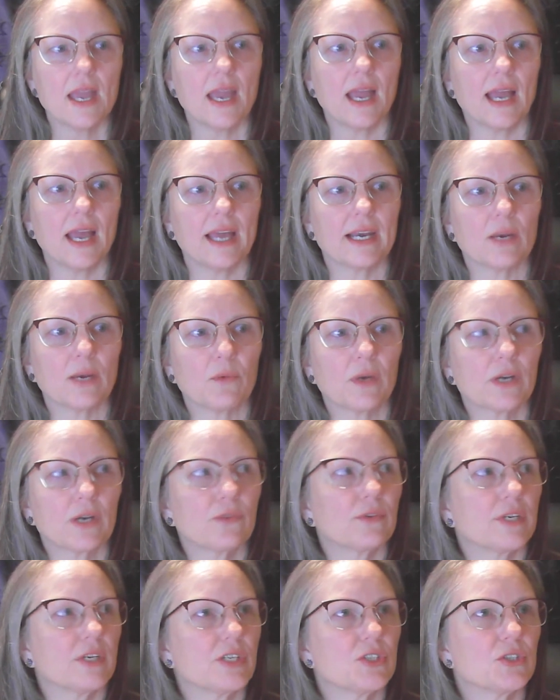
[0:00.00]
And I want to
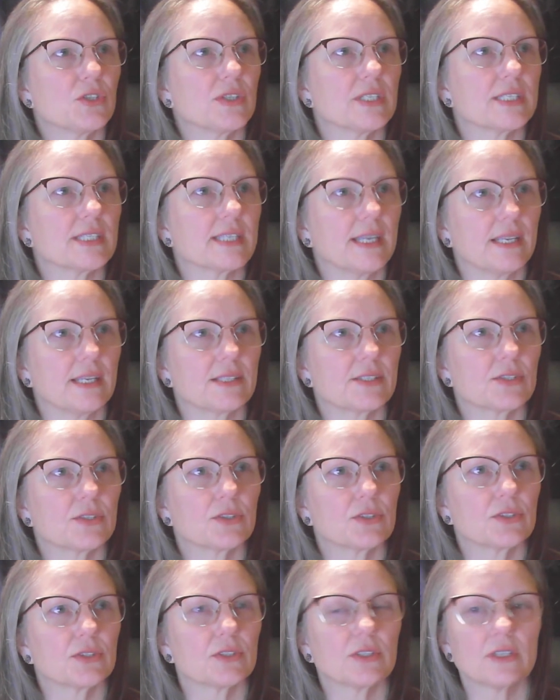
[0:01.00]
read you this
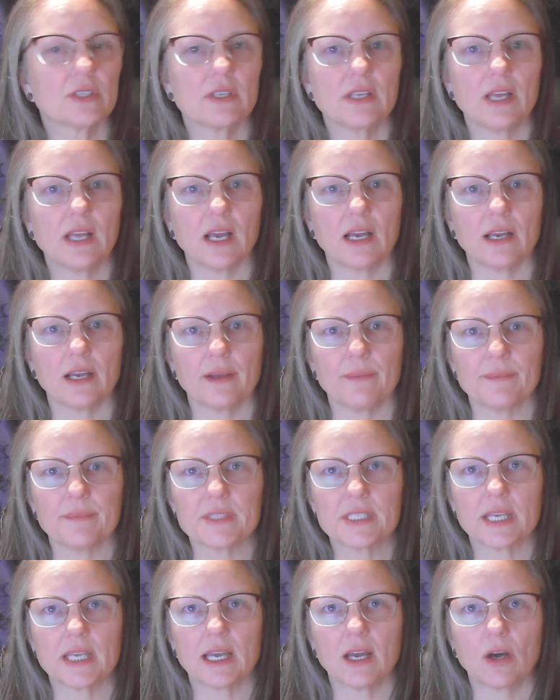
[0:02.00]
answer
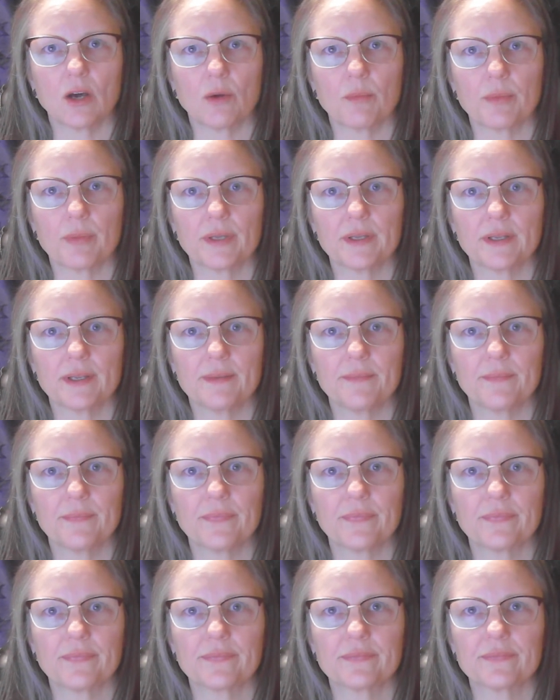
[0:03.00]
to help
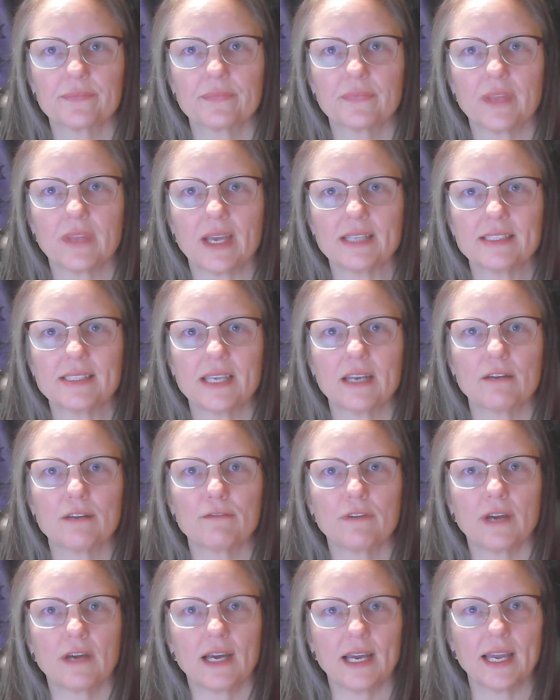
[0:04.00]

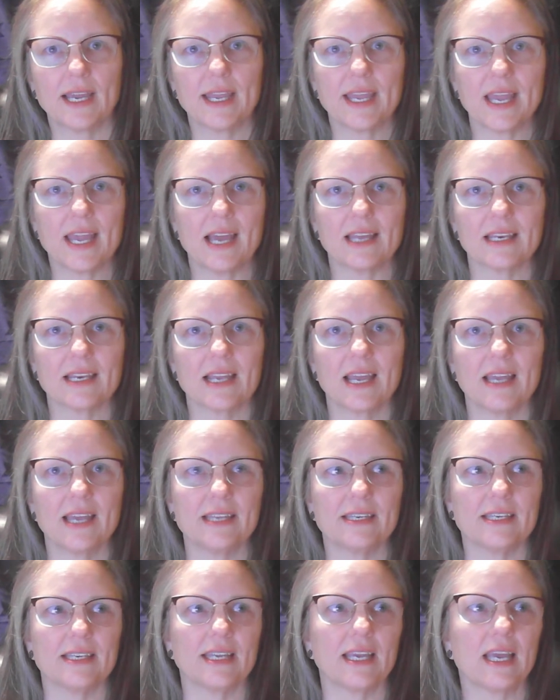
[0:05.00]
identify
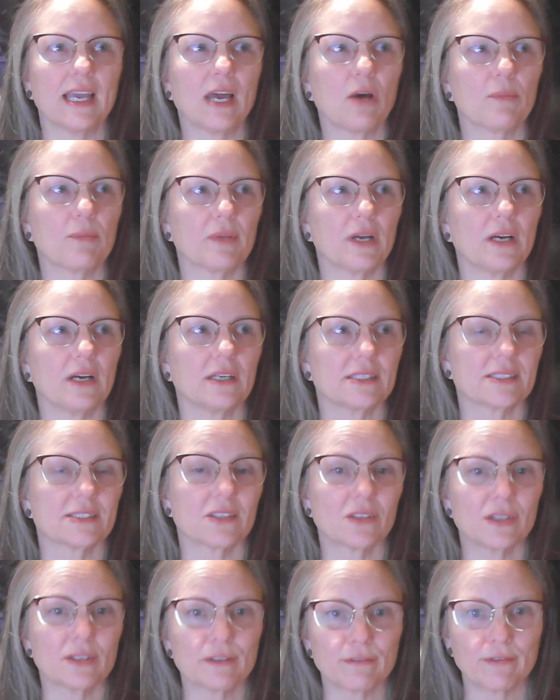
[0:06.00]
and help
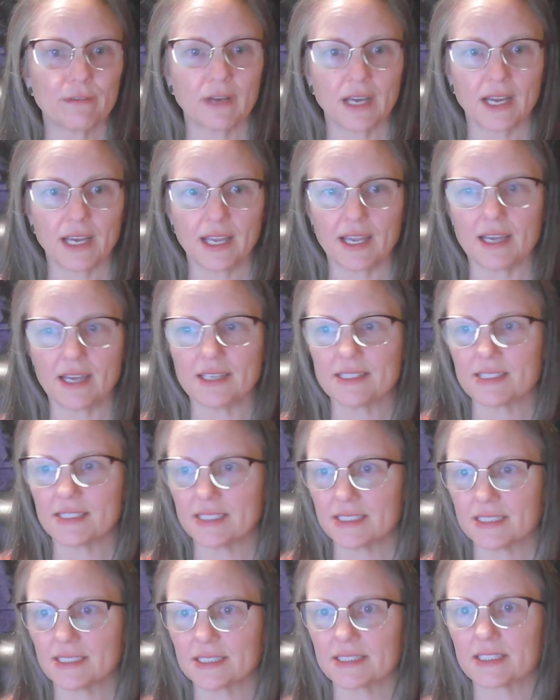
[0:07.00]
solidify
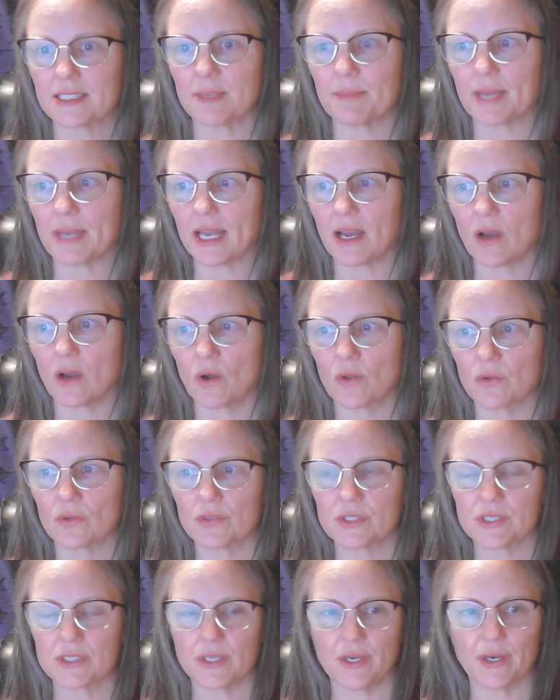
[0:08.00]
ideas
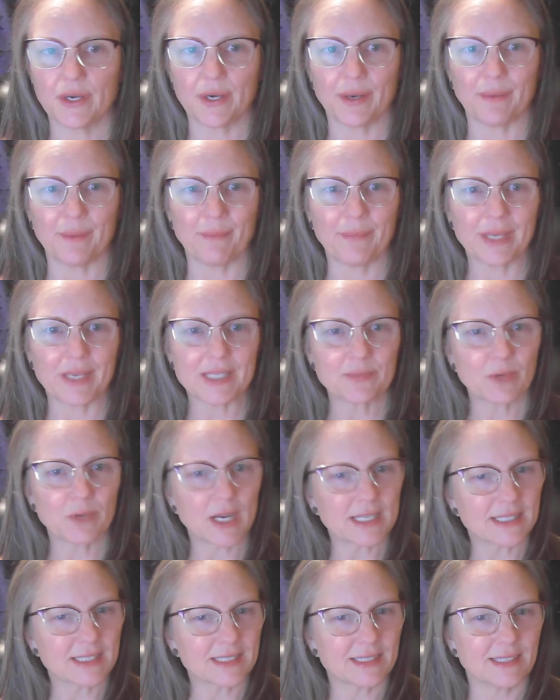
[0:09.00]
about best
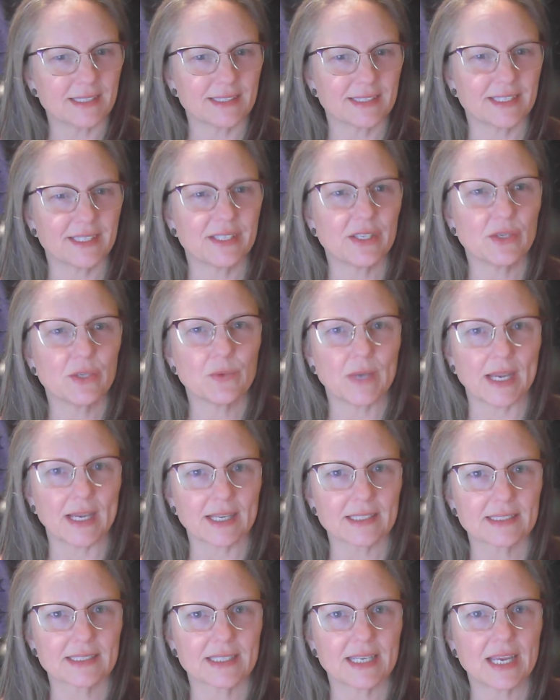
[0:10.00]
practices in
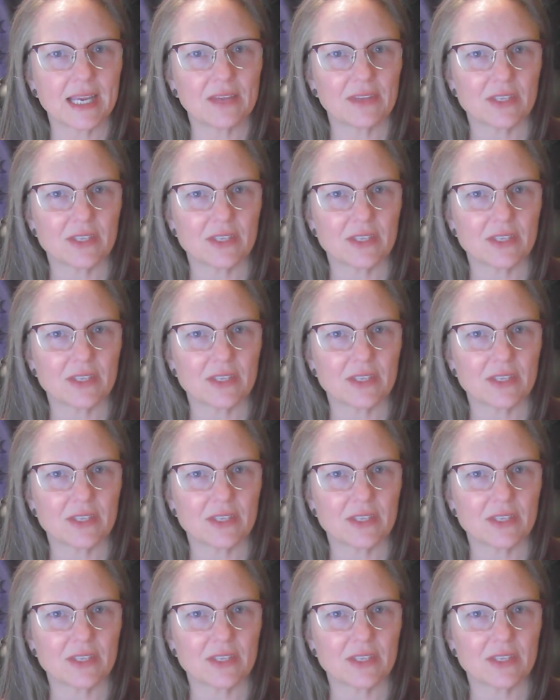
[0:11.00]
UX and how they